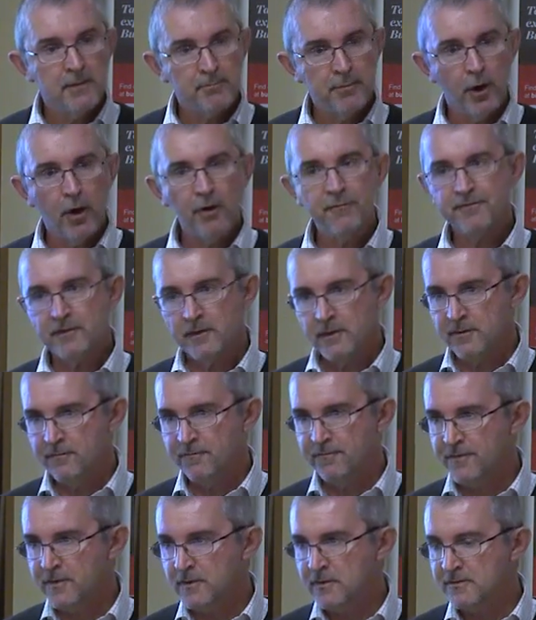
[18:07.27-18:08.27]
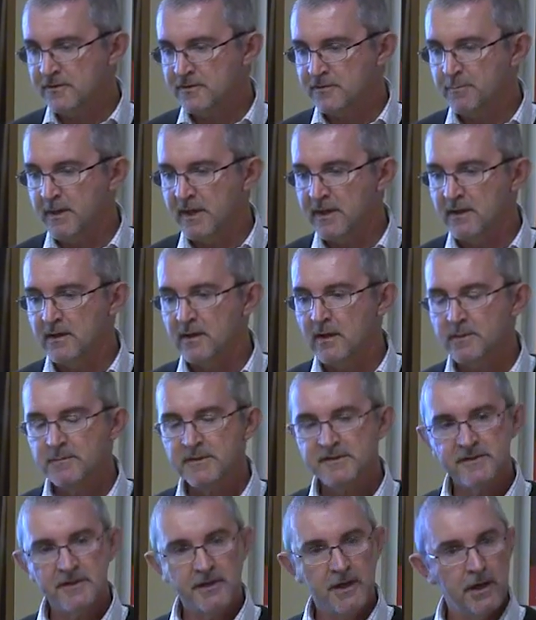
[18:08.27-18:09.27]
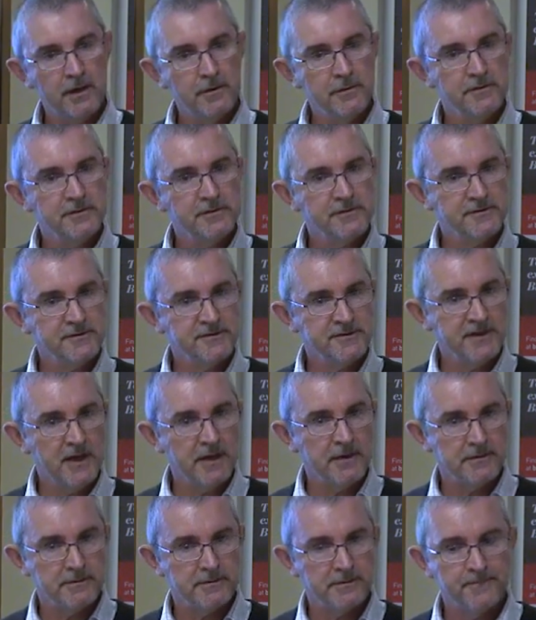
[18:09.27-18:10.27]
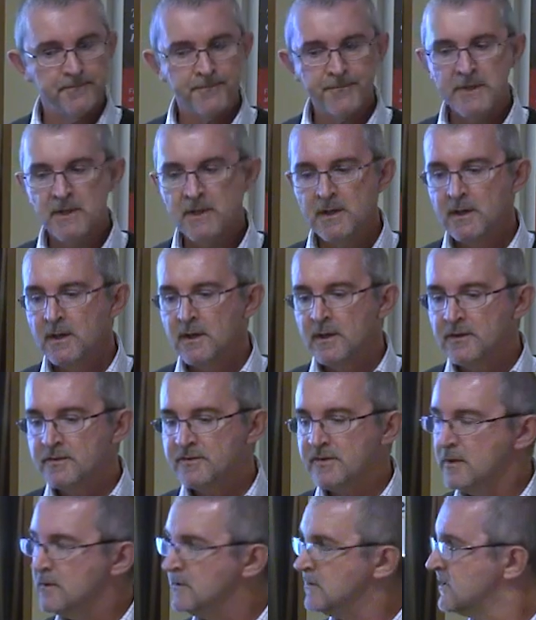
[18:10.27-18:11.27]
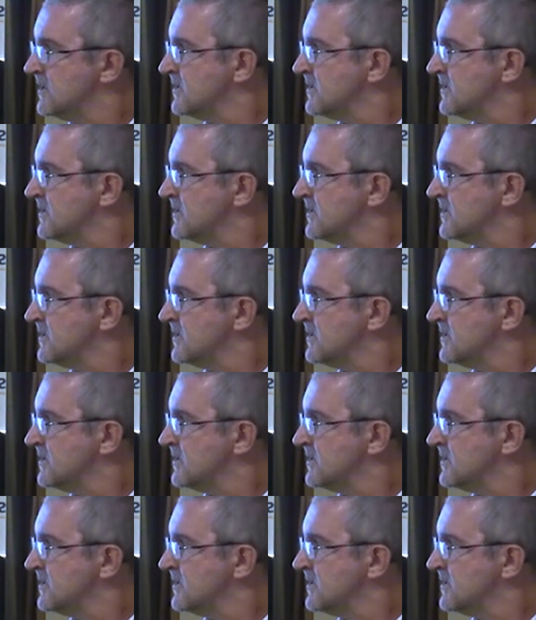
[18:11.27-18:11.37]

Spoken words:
but often confused as being a lime, is Code Stone. So